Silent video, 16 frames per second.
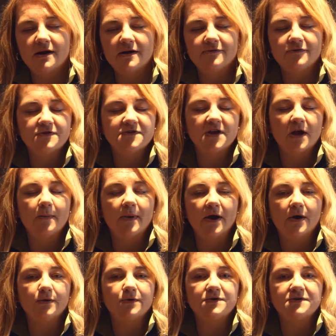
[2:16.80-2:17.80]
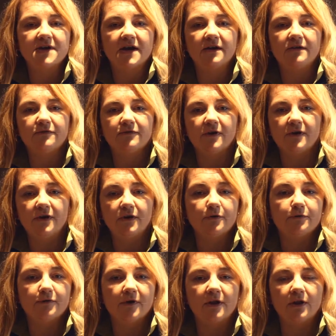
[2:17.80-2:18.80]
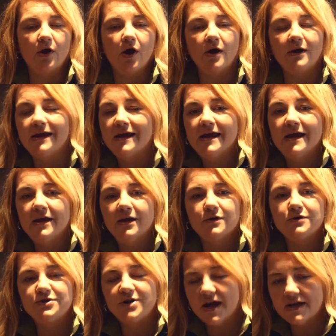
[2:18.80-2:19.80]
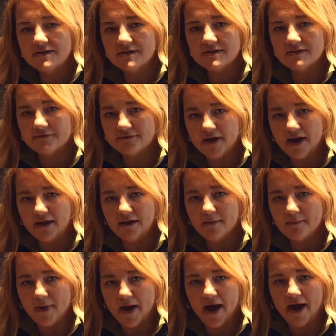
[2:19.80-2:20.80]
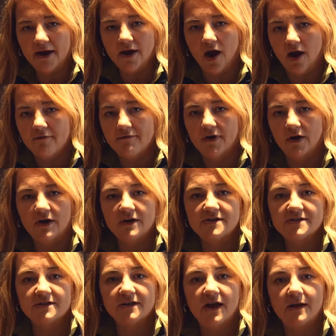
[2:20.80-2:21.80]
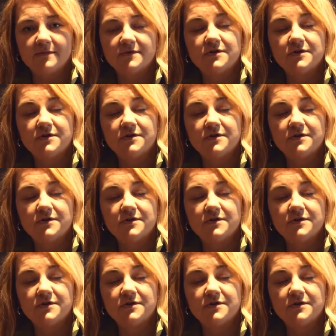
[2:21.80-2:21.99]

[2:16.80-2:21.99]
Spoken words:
for sale by owner sign in your front lawn, your chances of finding a buyer are very slim.